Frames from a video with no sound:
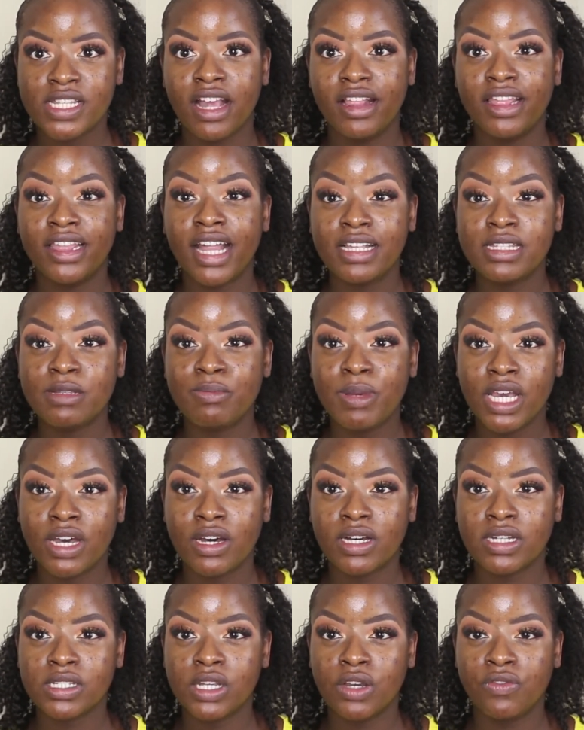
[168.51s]
and that's
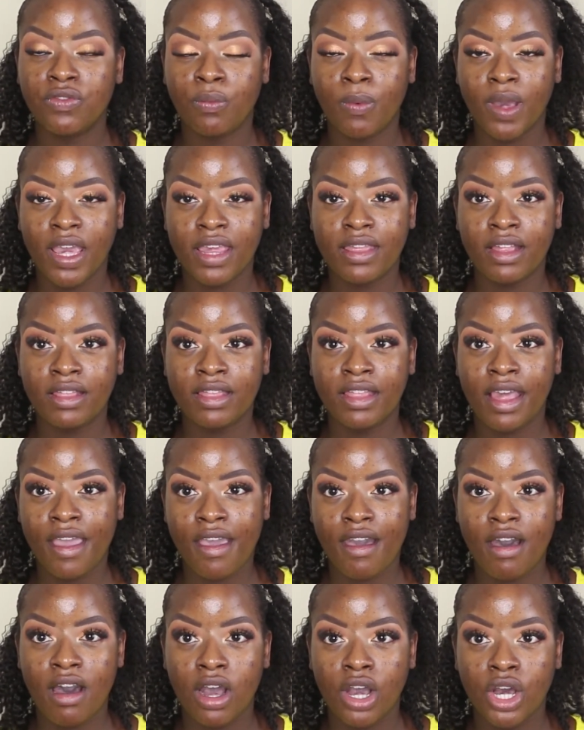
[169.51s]
because of the way that
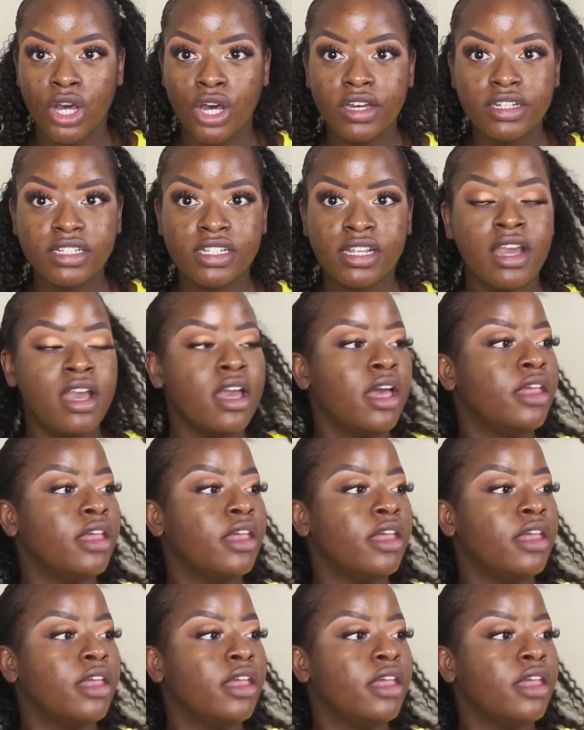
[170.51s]
they are cut.